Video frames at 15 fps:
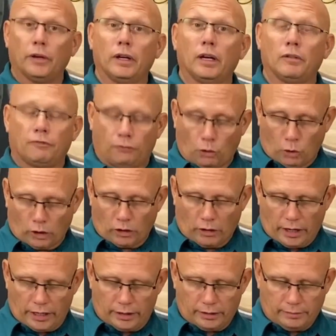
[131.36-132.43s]
uh, four
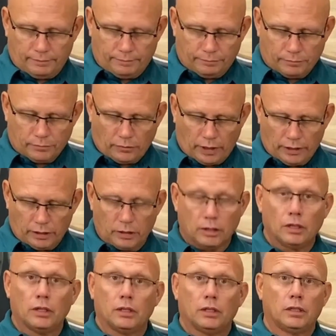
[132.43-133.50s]
grain, right?
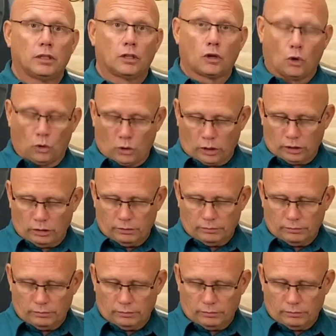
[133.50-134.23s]
Yeah. Corn.